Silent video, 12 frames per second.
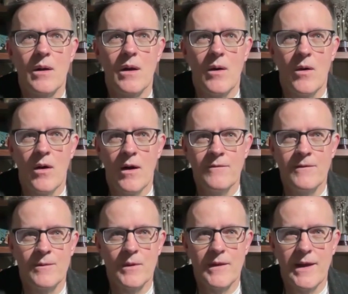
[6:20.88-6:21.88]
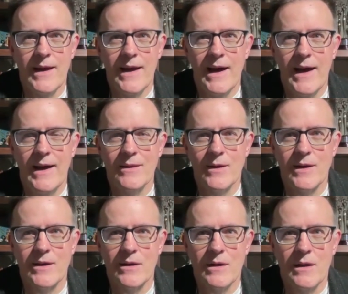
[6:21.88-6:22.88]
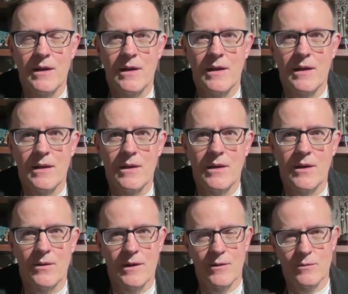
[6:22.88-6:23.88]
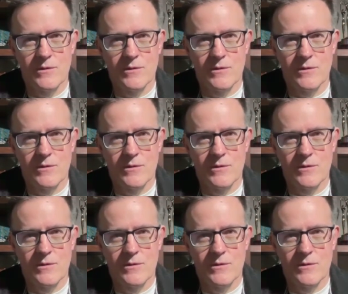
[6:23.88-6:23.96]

often with AI, like it'll